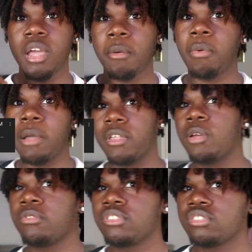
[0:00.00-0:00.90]
I'm gonna pop that
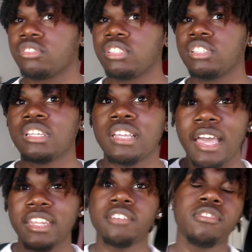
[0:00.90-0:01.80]
up on the screen.
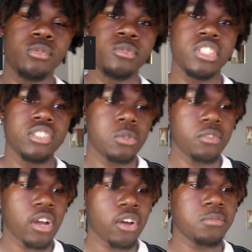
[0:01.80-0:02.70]
How to get freeform in
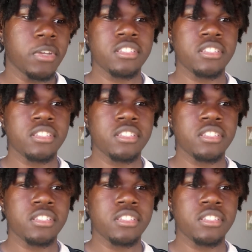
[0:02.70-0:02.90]
24 hours.